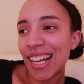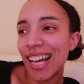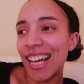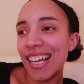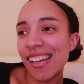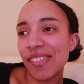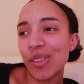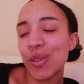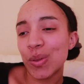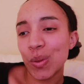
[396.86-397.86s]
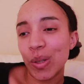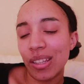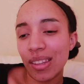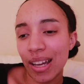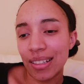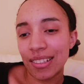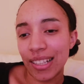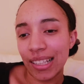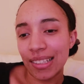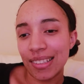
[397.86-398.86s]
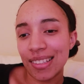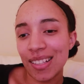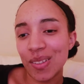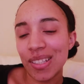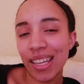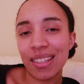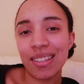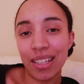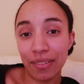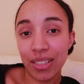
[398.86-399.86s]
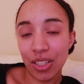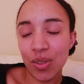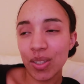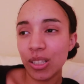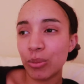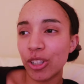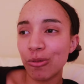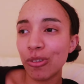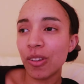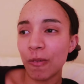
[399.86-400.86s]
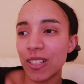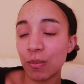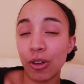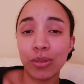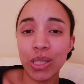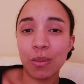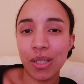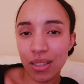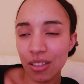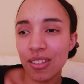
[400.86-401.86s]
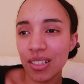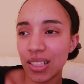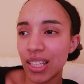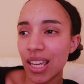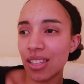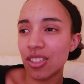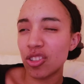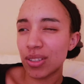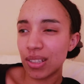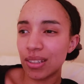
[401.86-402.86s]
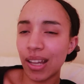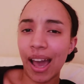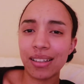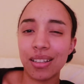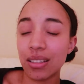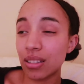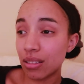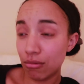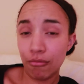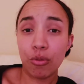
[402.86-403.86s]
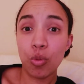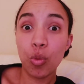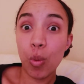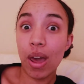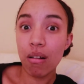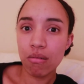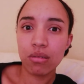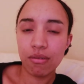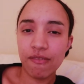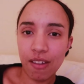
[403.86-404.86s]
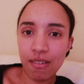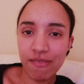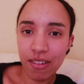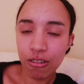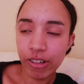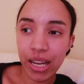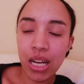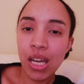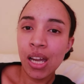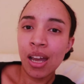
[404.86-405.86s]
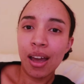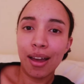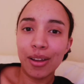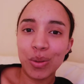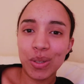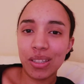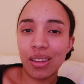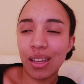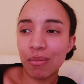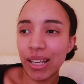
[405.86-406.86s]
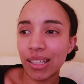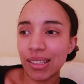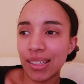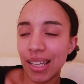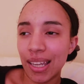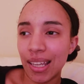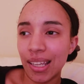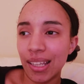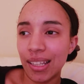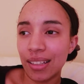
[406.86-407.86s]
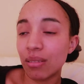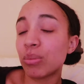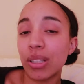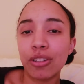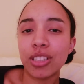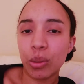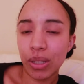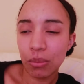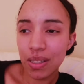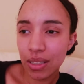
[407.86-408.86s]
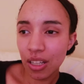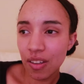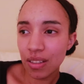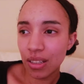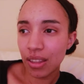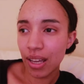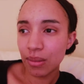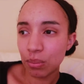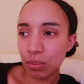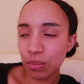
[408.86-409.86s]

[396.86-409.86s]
and so in that is like it doesn't take itself seriously, but the movie was obviously made seriously, and you see the actors were also very, very great. You see them like they being also really serious, and that